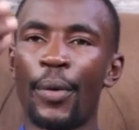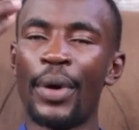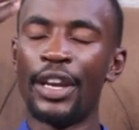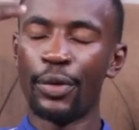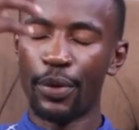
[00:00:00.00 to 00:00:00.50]

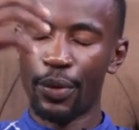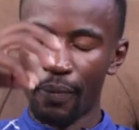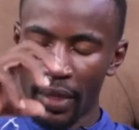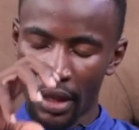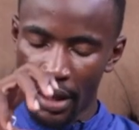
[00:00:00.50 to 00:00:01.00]
when you
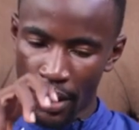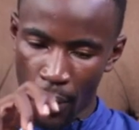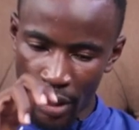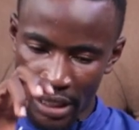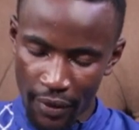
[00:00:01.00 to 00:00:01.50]

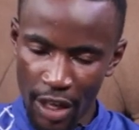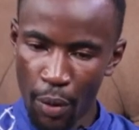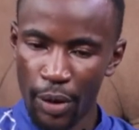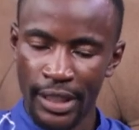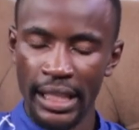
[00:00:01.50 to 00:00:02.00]
whatever
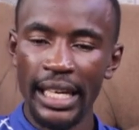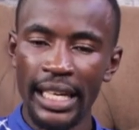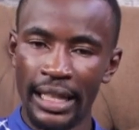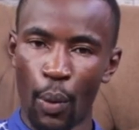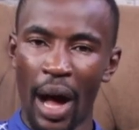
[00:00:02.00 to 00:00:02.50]
you see
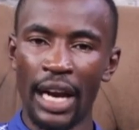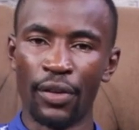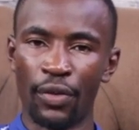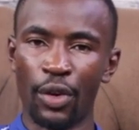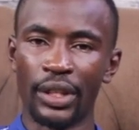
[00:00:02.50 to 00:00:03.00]
in the word
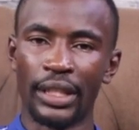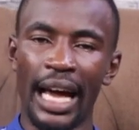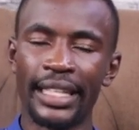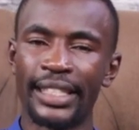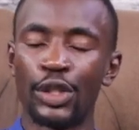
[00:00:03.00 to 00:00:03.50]
of God,
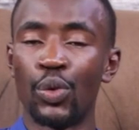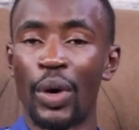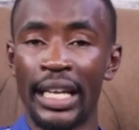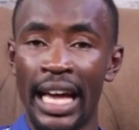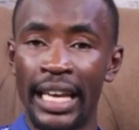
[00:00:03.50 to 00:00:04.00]
that is
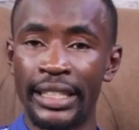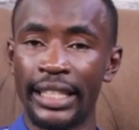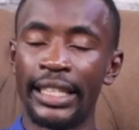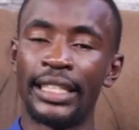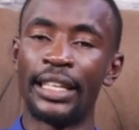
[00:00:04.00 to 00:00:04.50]
your
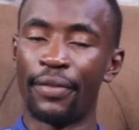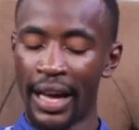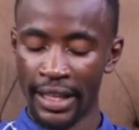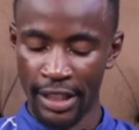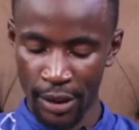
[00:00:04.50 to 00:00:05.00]
reality. It
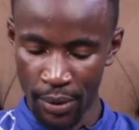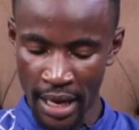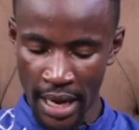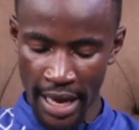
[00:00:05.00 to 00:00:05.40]
defines you.